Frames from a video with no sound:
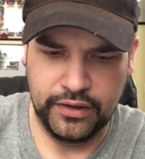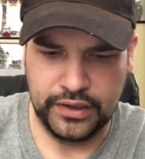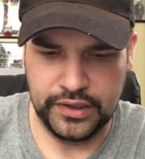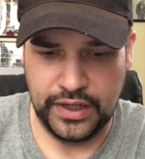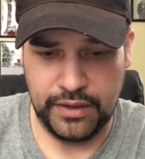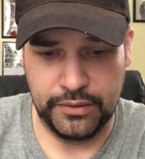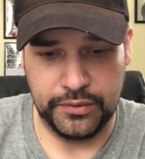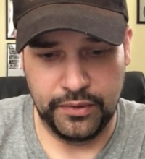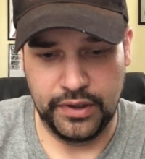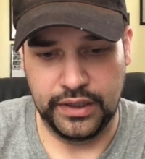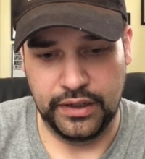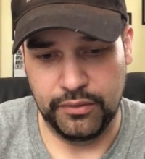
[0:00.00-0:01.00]
because I was
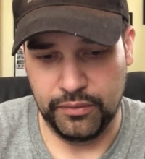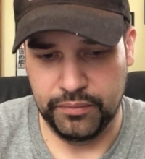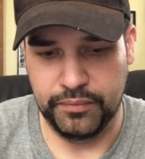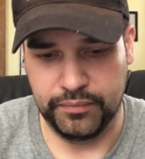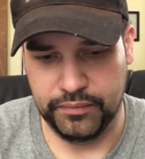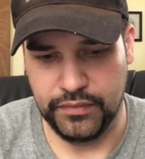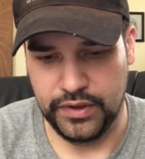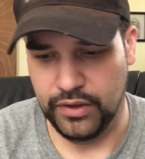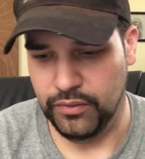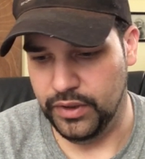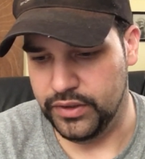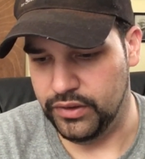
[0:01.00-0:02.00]
running the
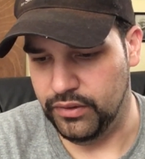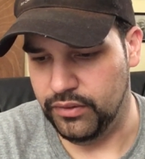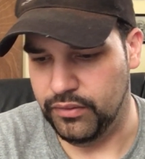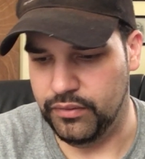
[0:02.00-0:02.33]
original.